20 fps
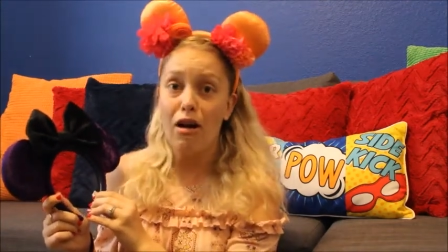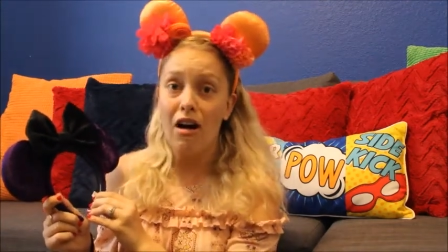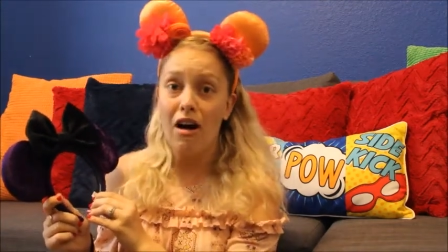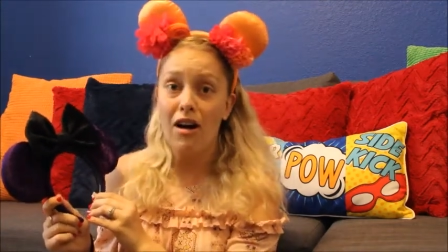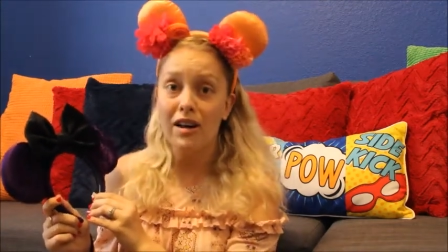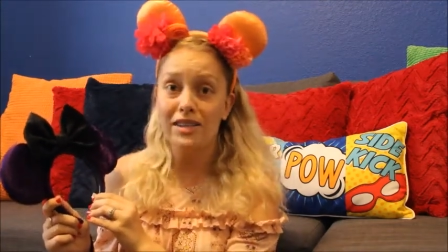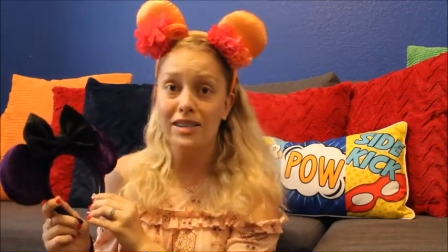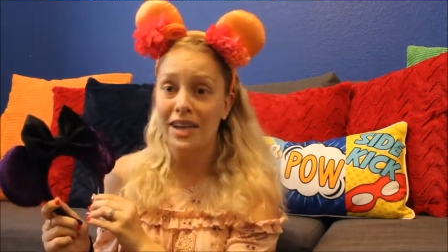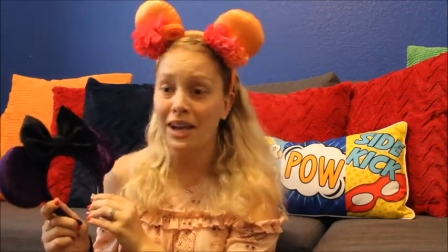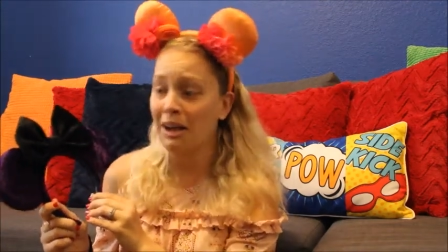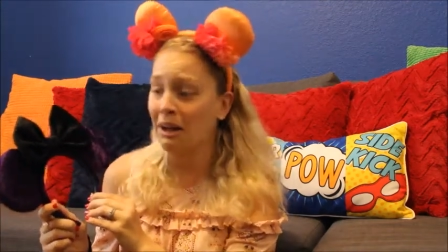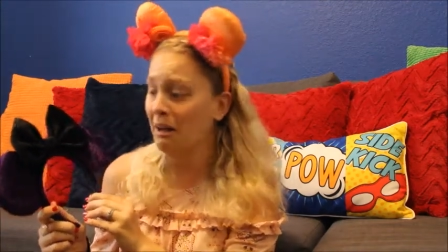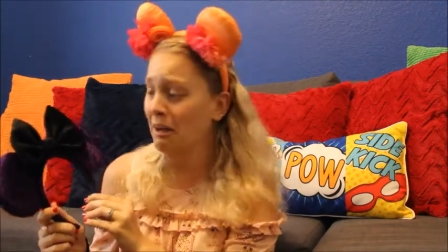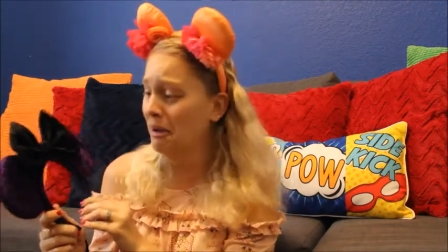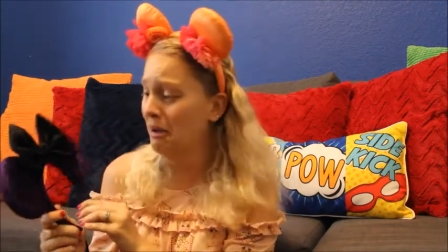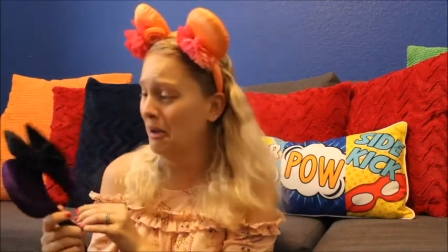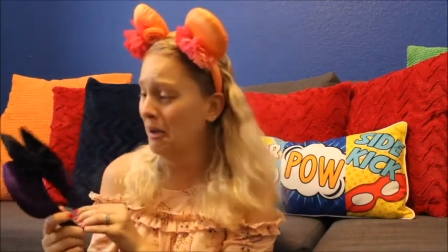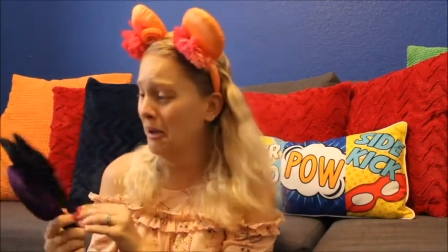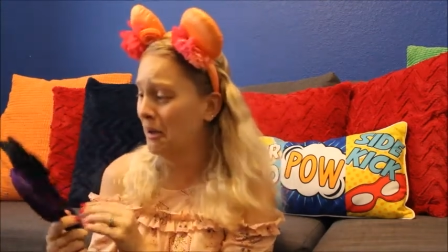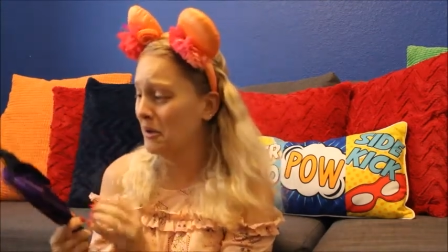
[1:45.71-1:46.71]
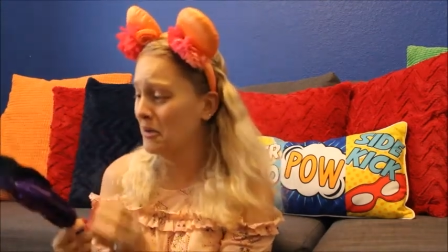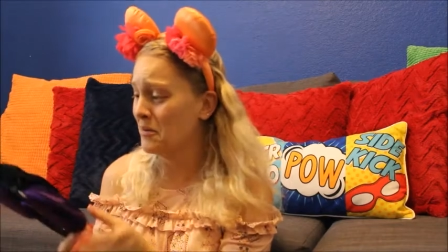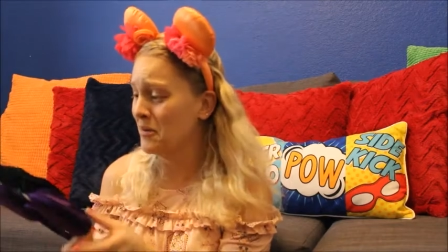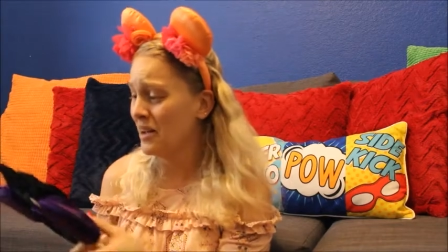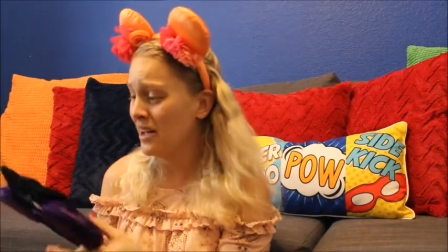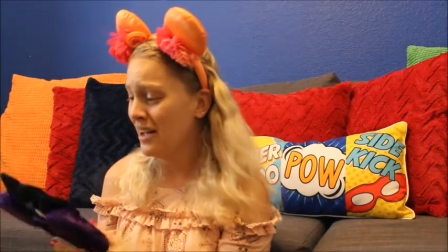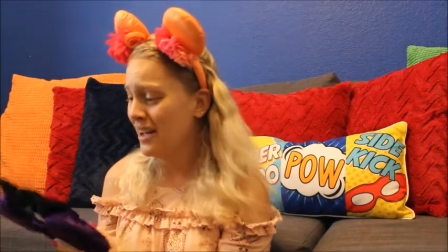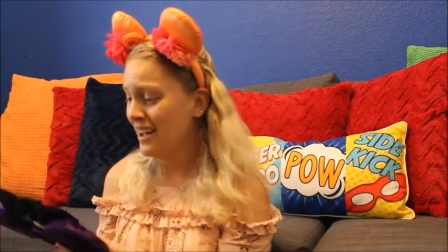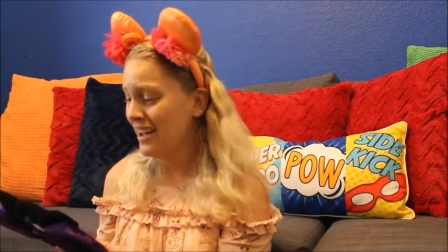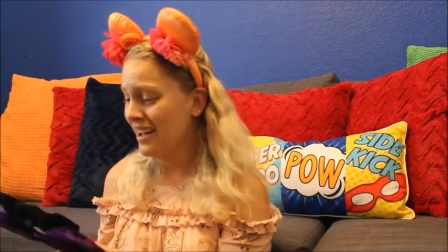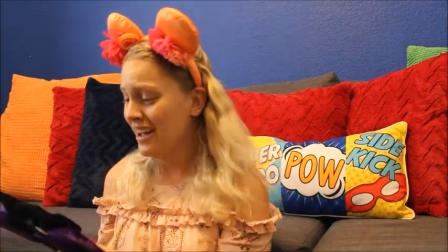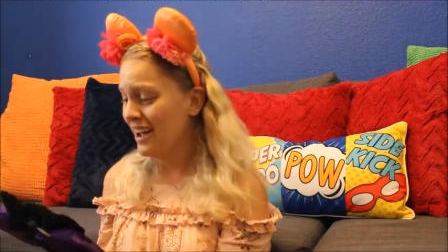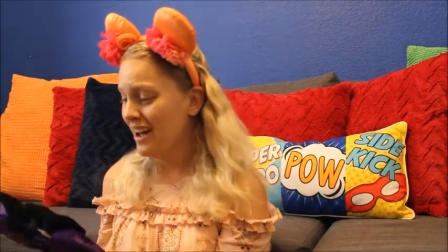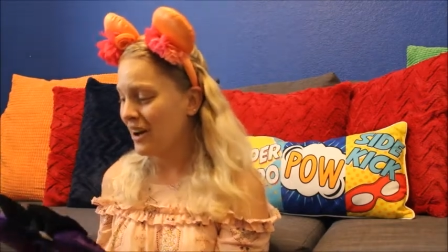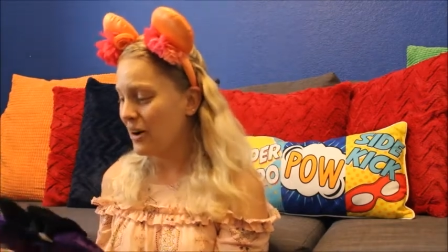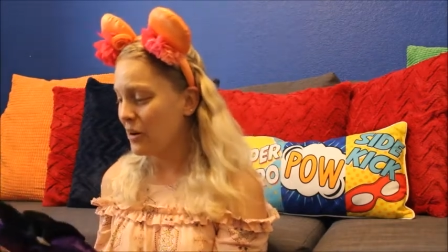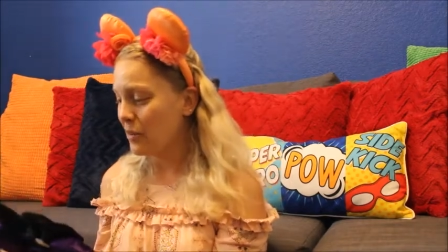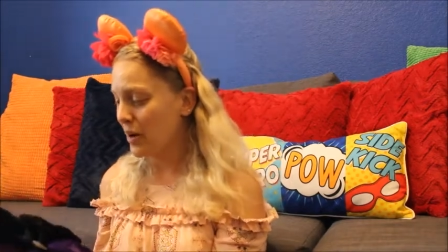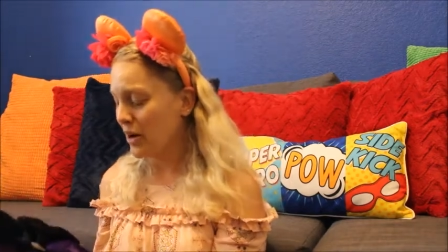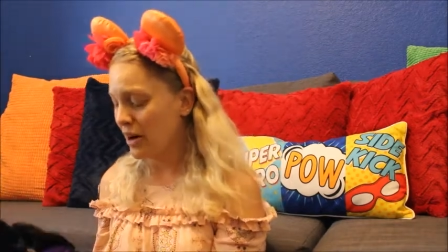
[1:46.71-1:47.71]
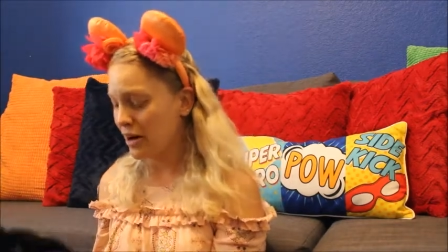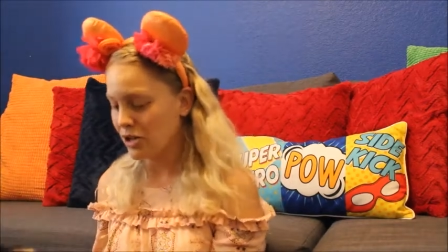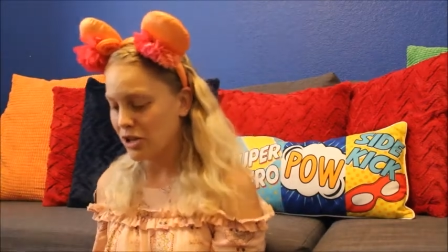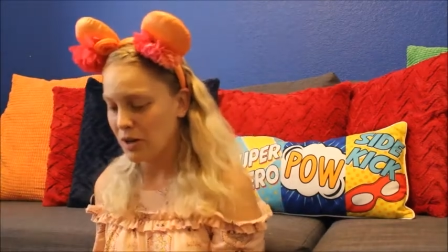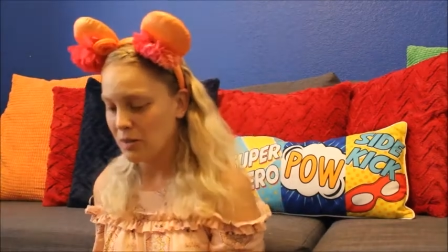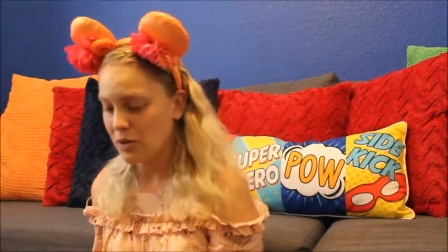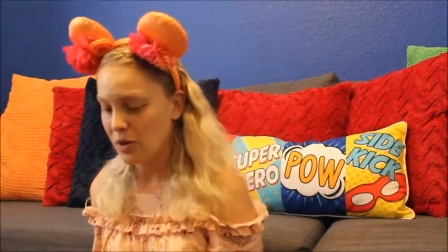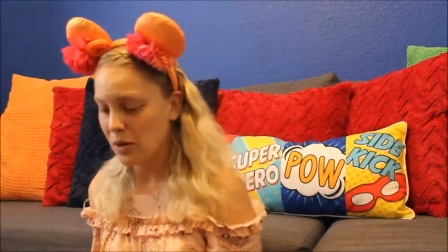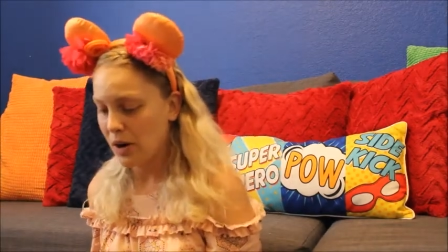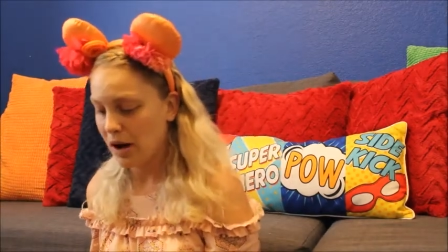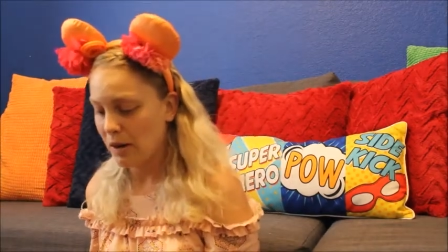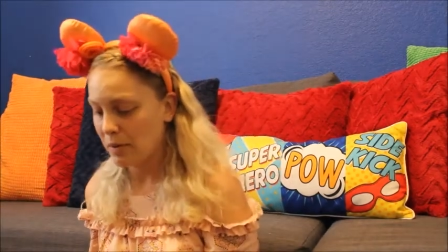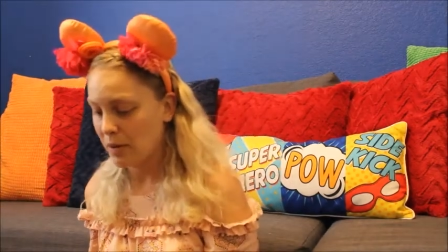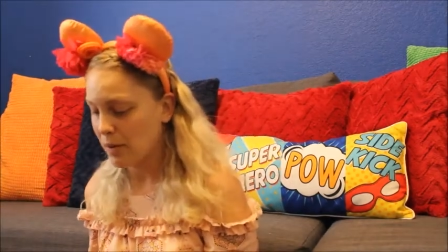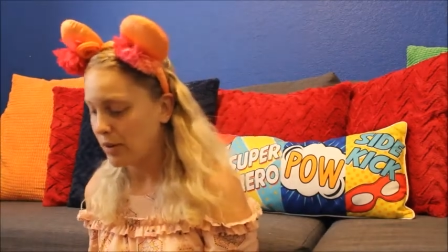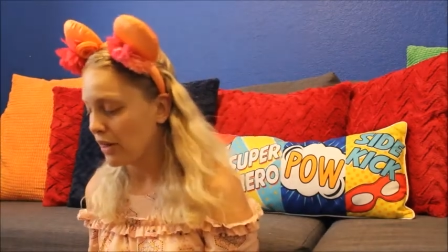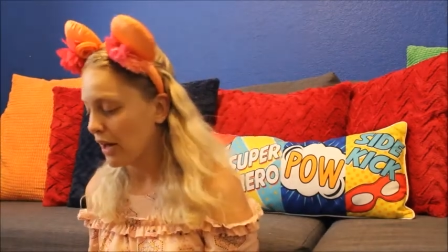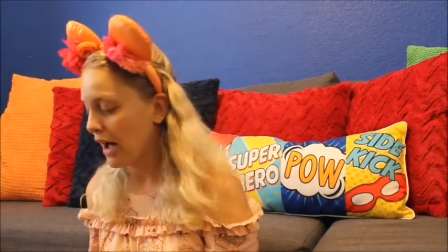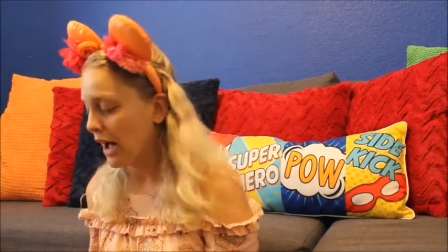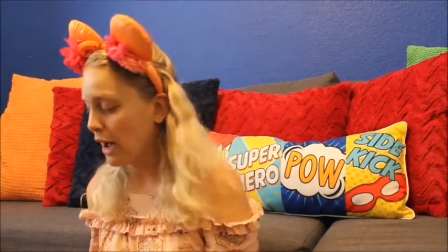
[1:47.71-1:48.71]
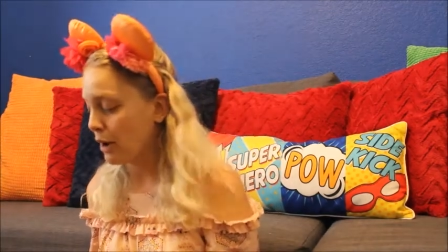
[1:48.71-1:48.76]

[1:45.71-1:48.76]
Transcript: awesome. oh my gosh, I'm so happy with that.